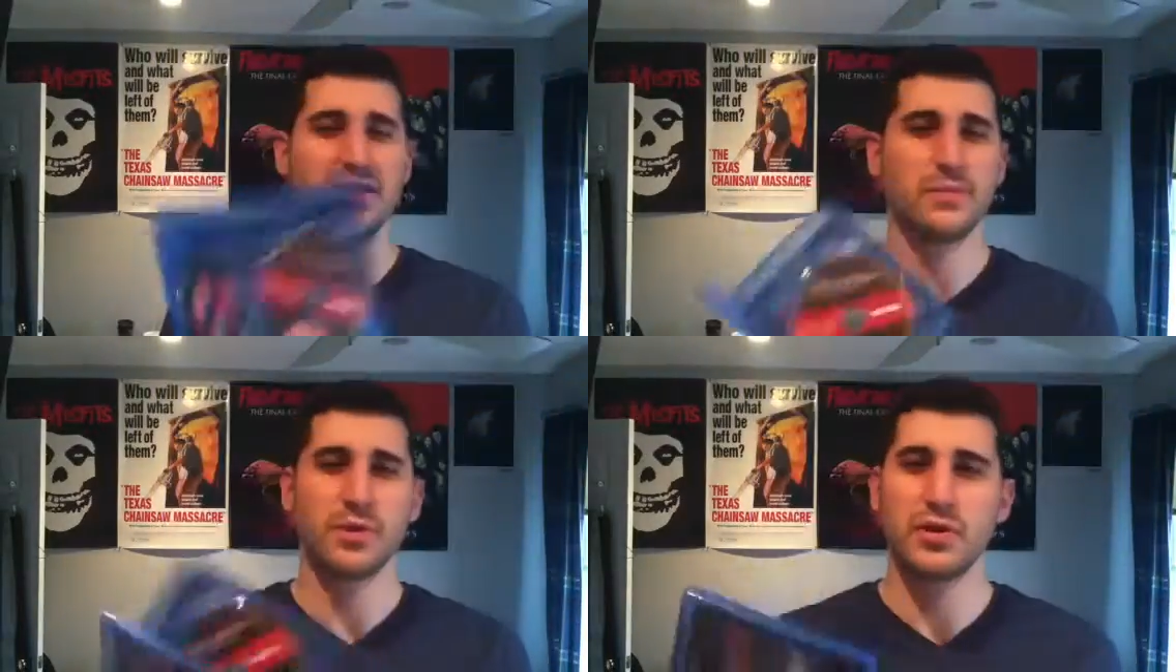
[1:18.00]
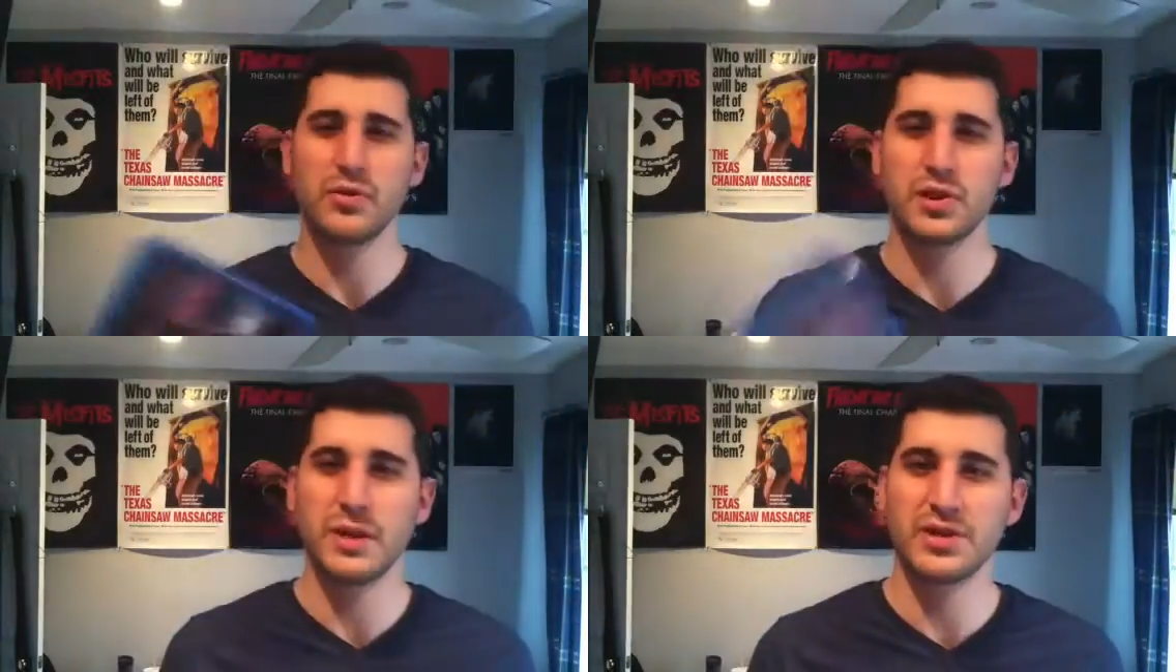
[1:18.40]
some pretty
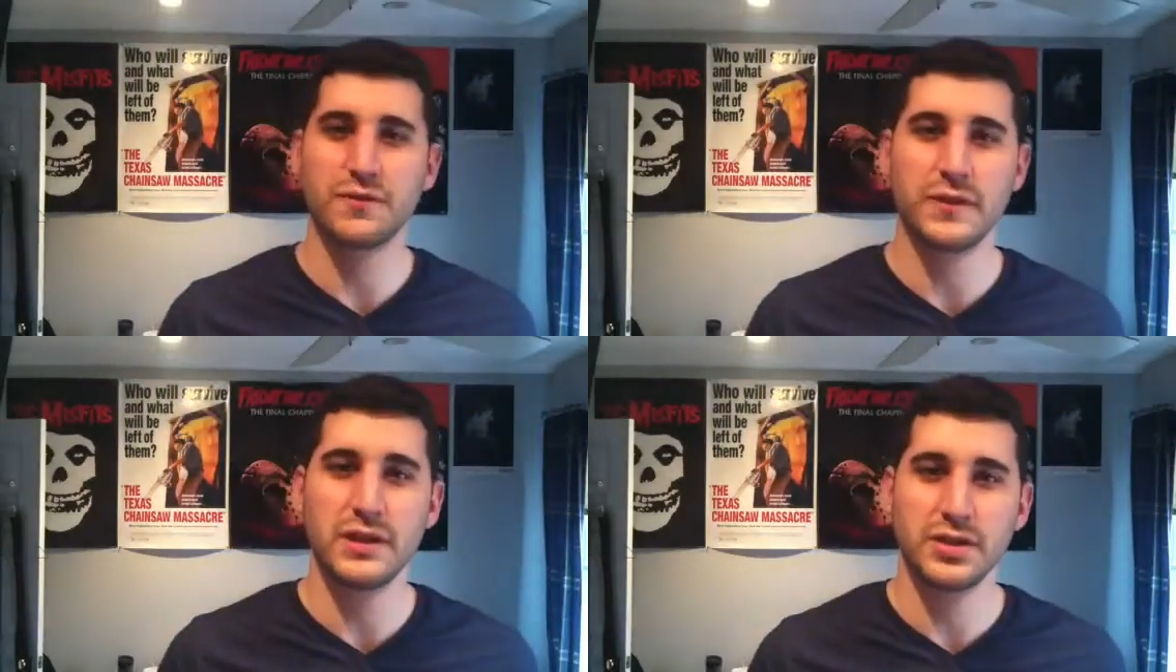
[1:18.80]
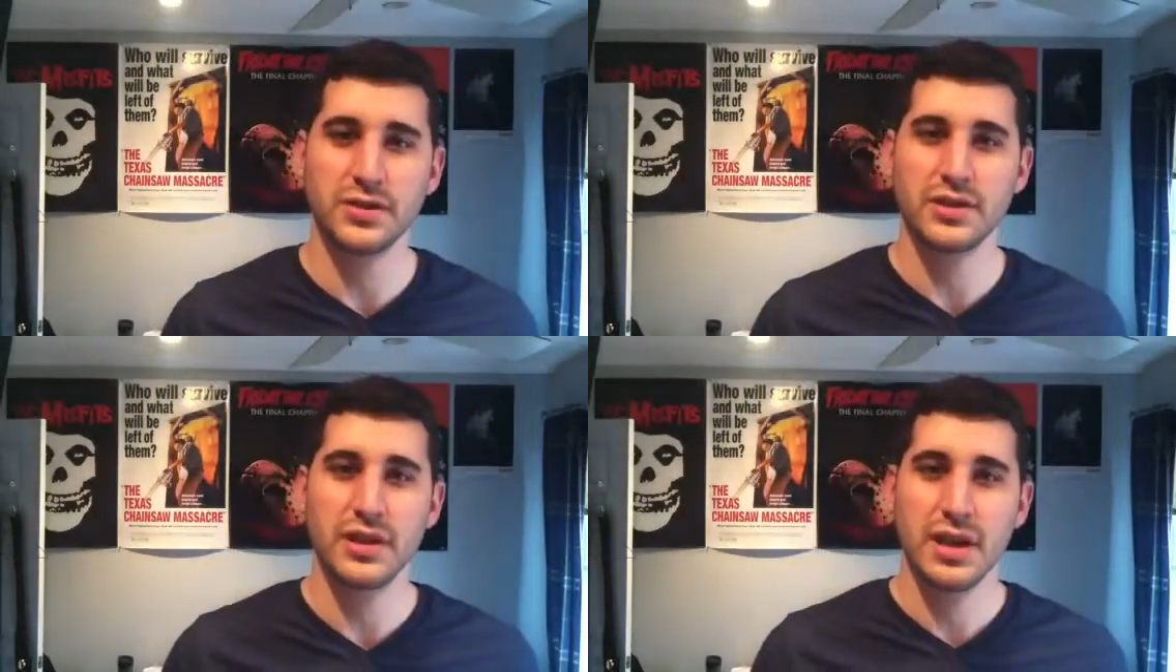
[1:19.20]
cool special
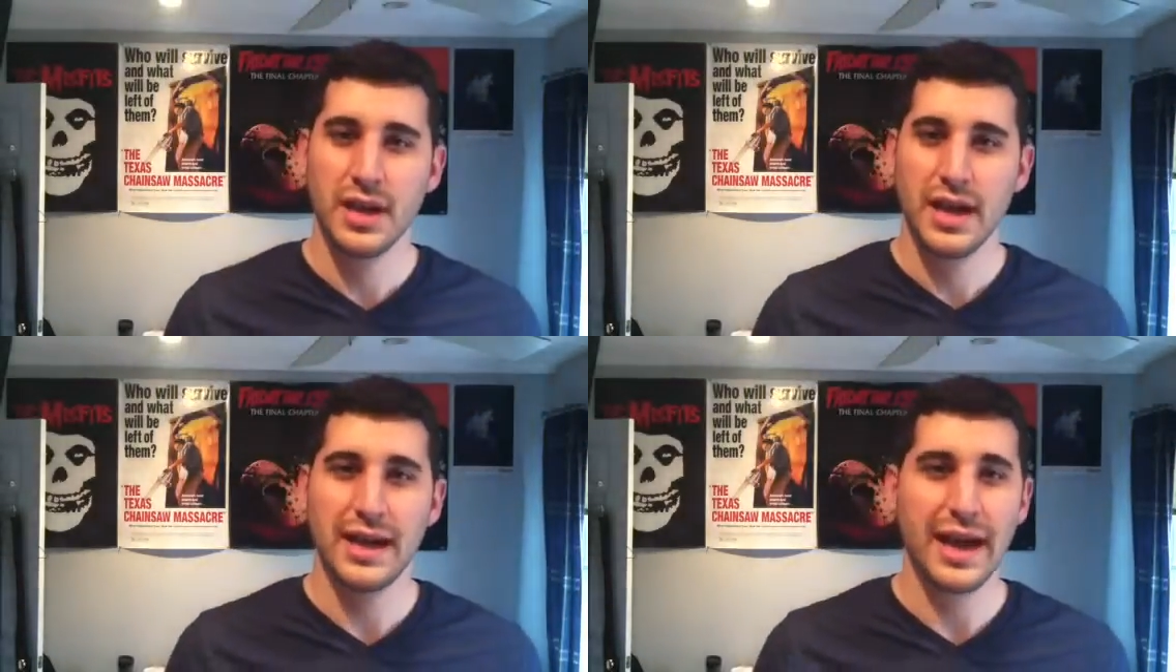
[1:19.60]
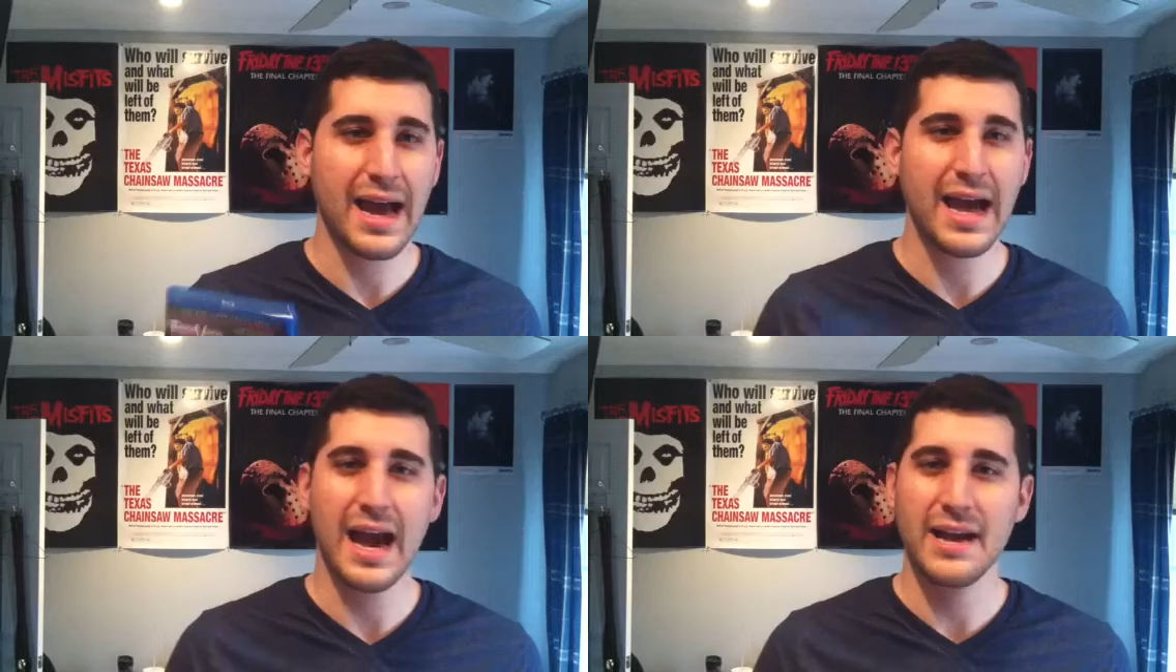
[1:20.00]
features, and
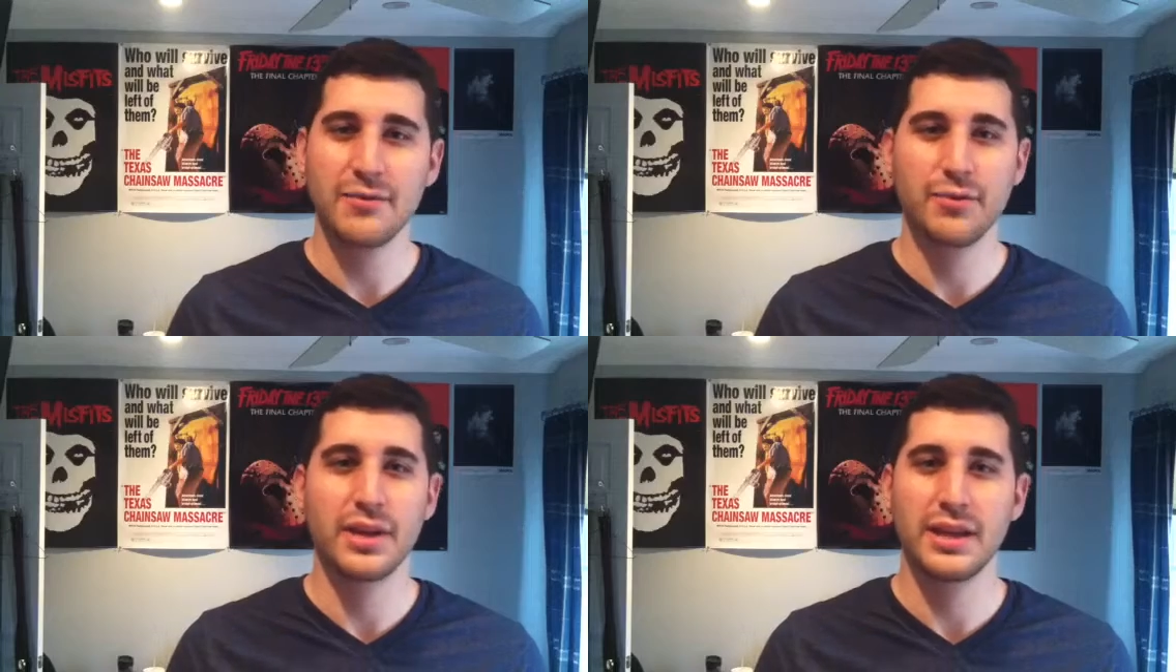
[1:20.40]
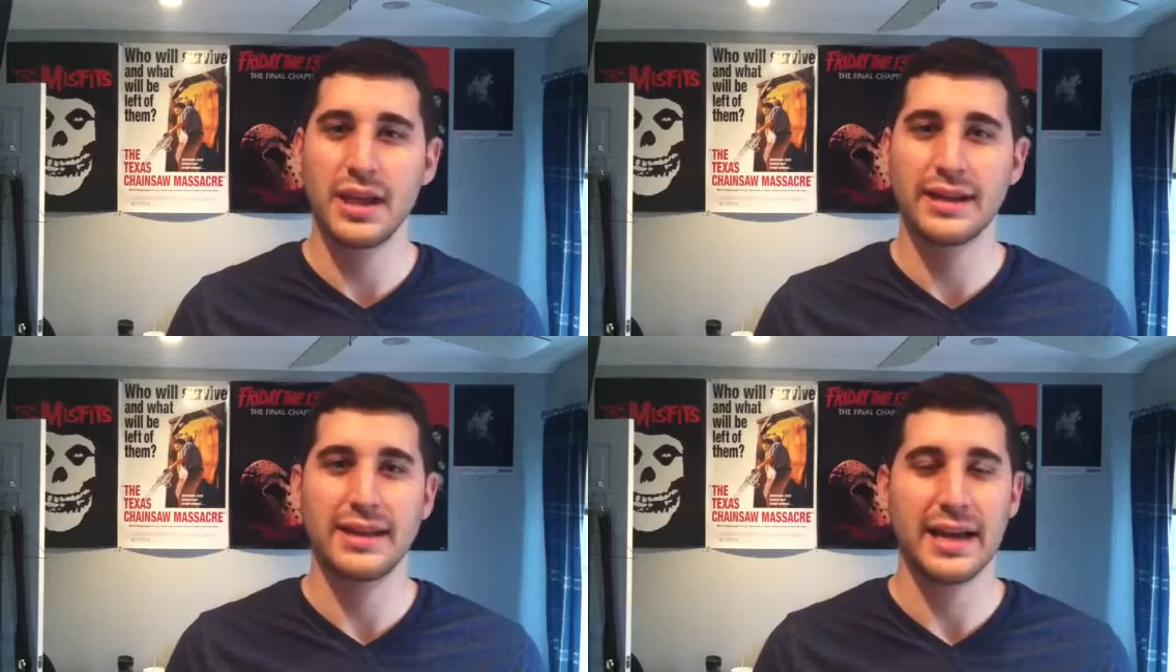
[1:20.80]
I really
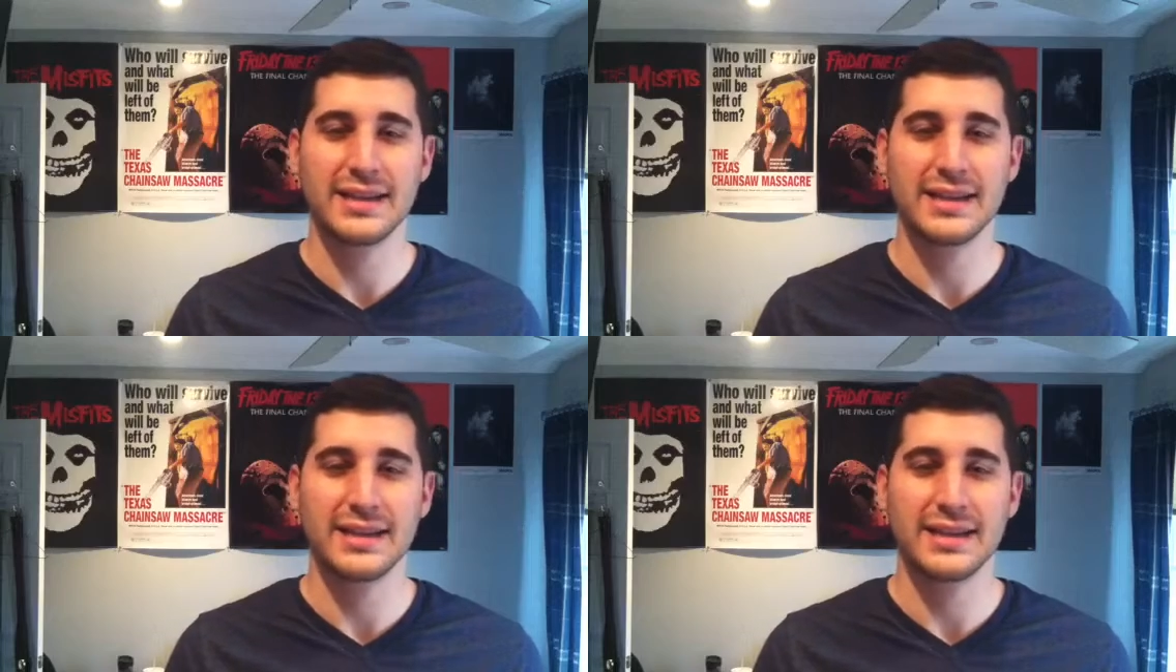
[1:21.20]
like that,